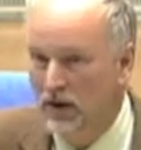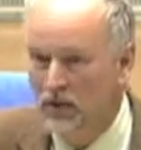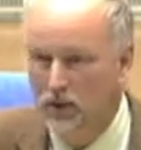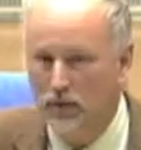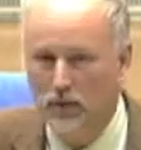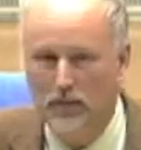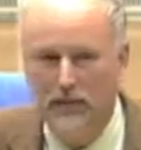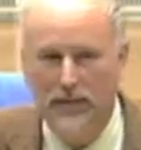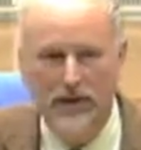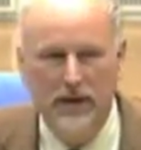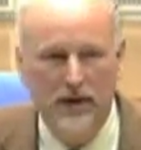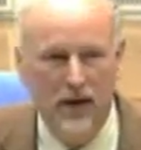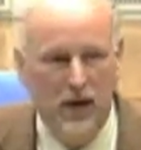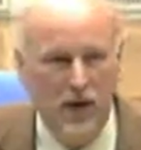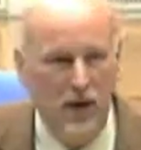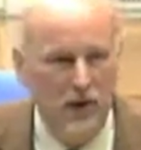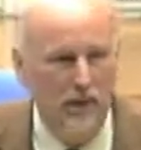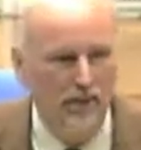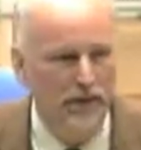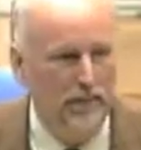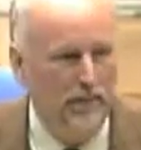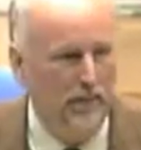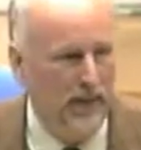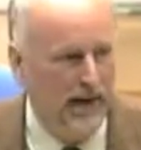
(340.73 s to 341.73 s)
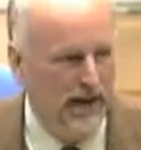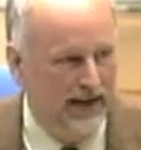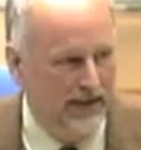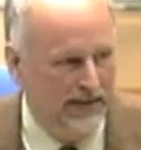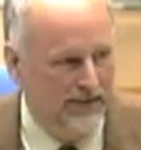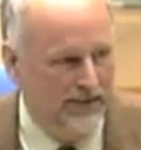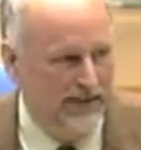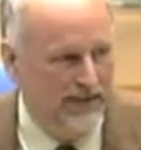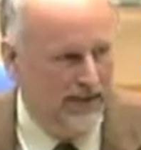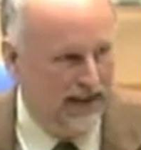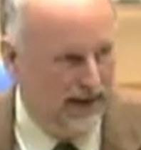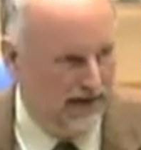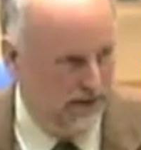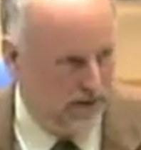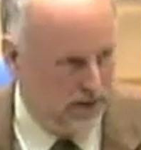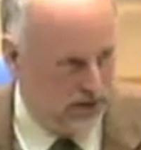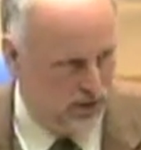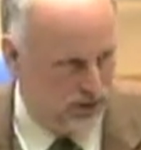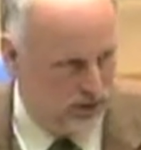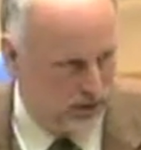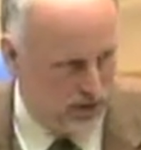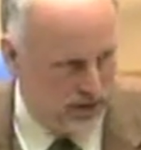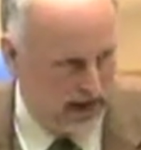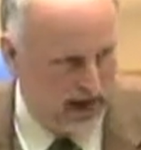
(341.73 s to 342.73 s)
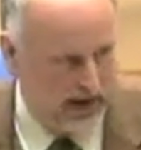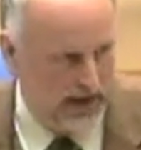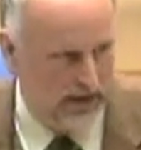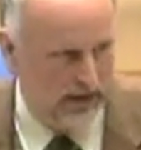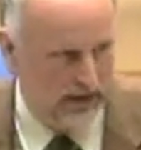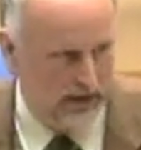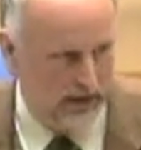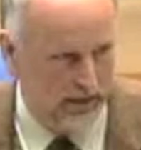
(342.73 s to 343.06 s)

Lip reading: to below replacement level today,